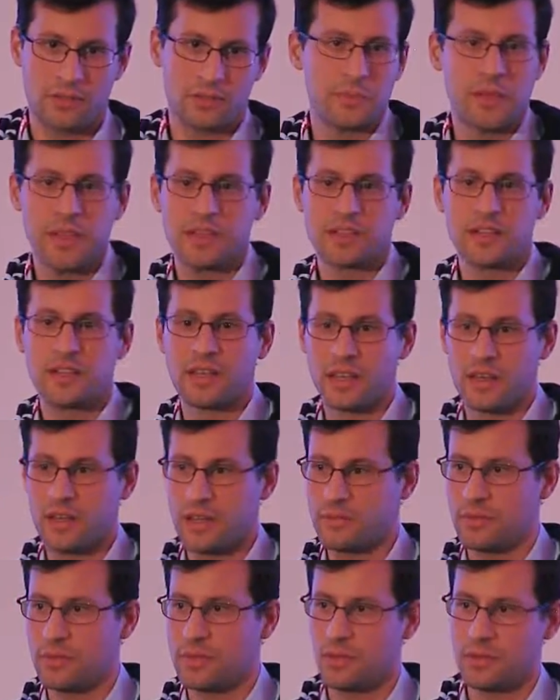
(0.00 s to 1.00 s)
basically can
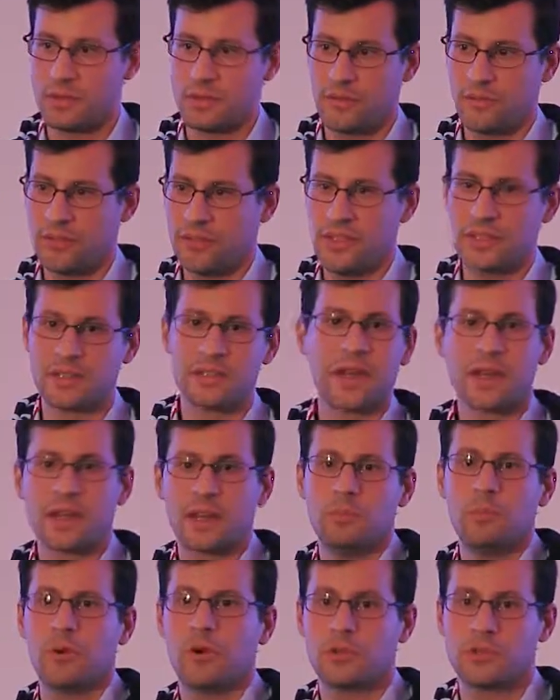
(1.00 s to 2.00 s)
have a field like
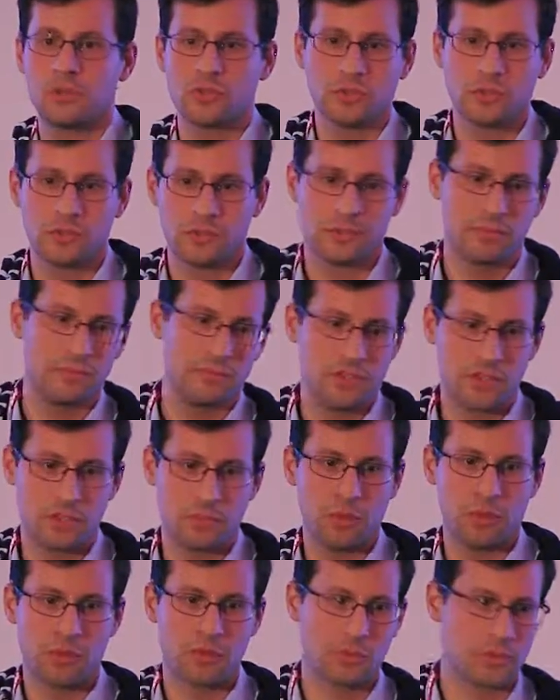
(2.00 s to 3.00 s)
a module. Which
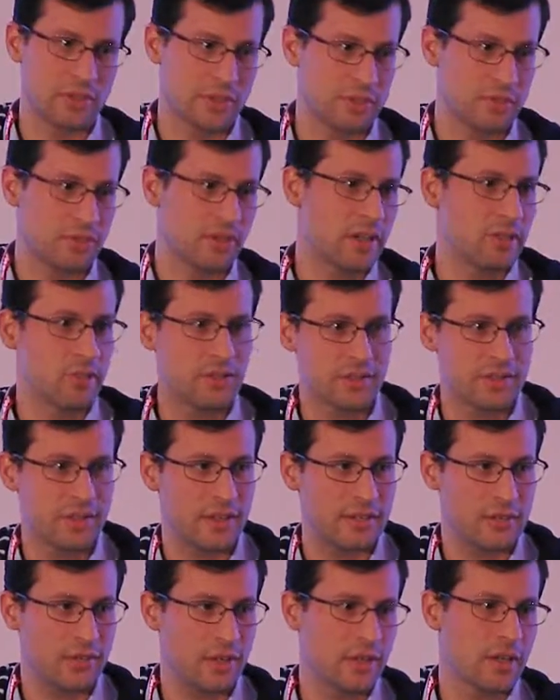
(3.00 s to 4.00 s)
module is your A/B
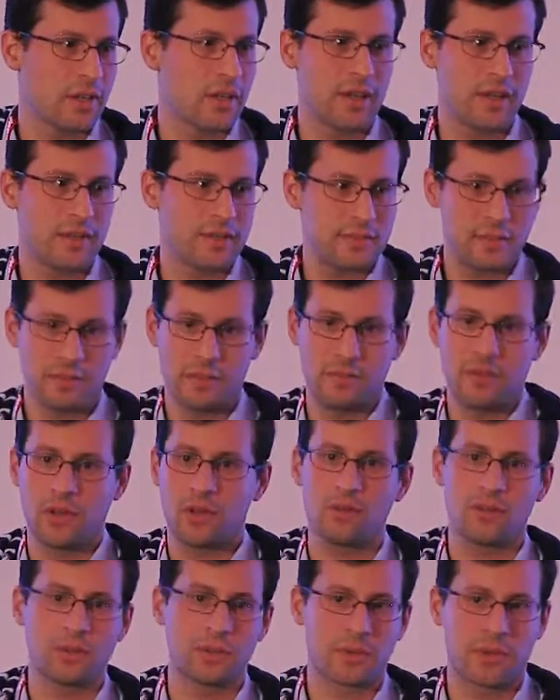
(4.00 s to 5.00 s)
test running against? And then
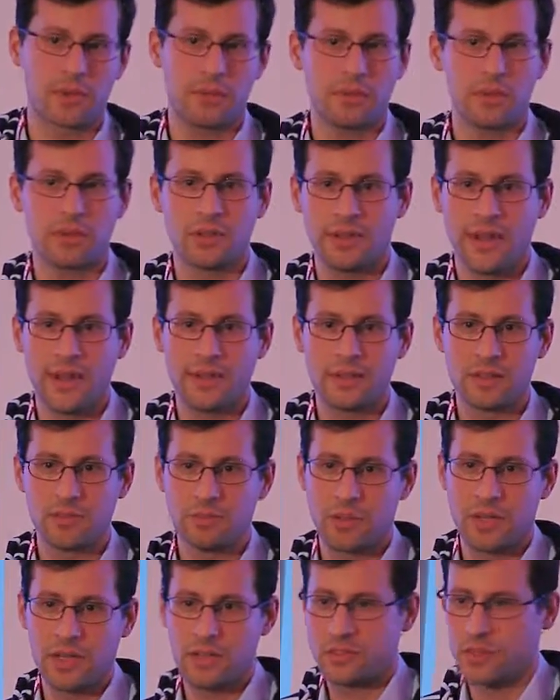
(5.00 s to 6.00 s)
one of them can be the landing
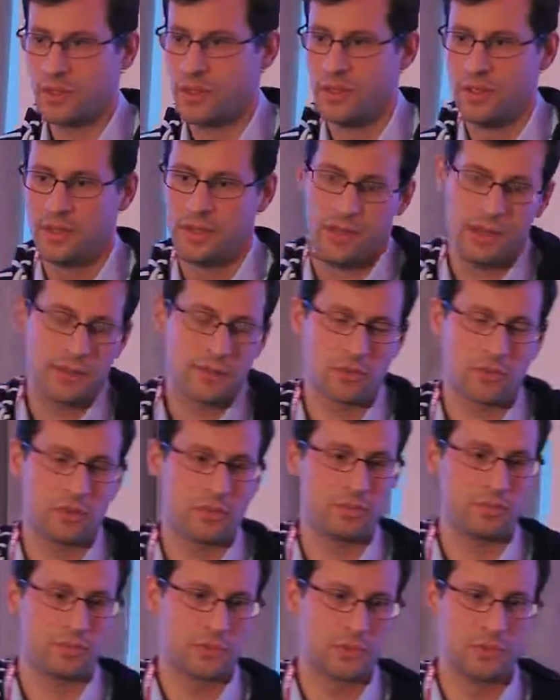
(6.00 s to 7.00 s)
page. And so
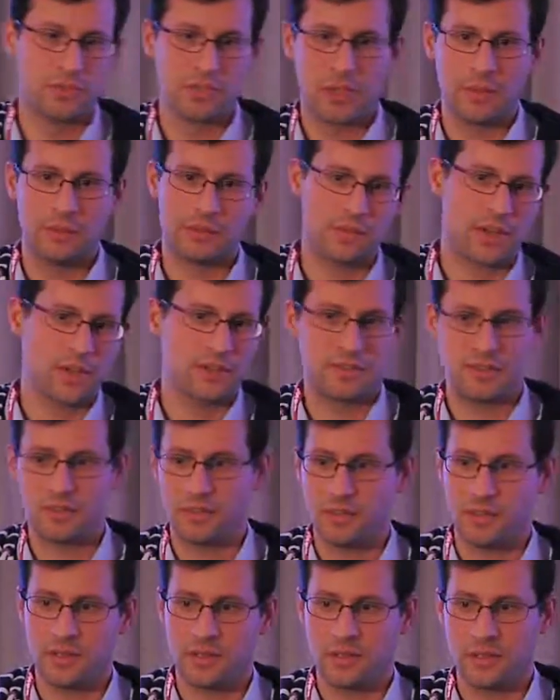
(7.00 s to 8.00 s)
if two teams
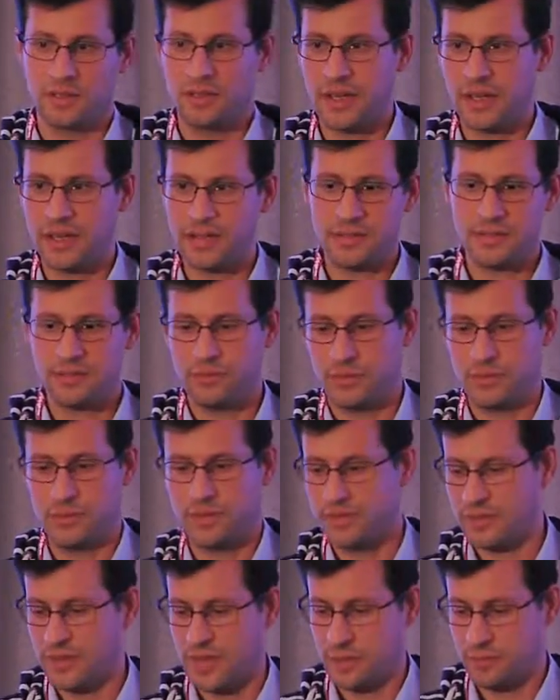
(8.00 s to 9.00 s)
register a test for the
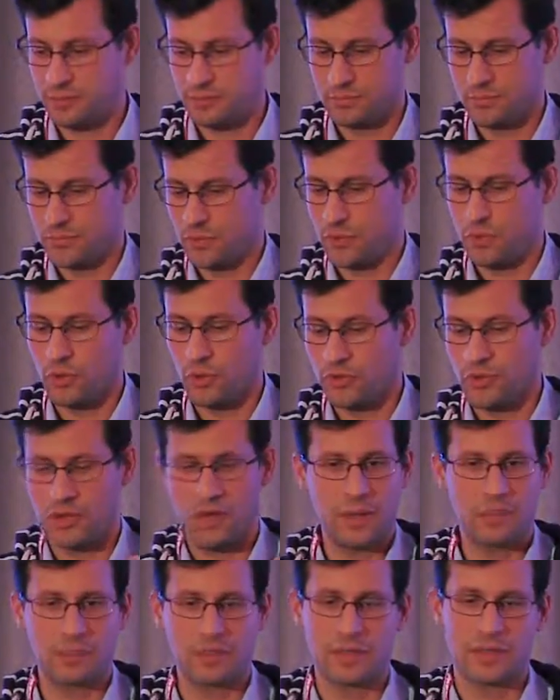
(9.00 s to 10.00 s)
same or
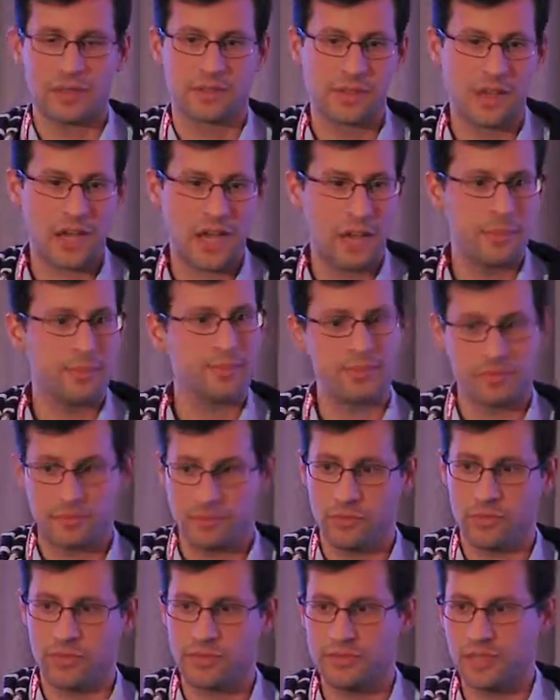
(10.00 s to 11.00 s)
overlapping times
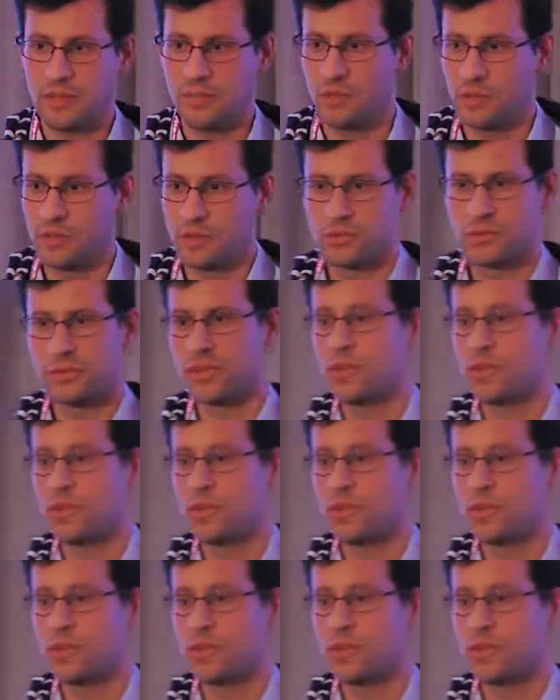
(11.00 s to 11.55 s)
for the same module,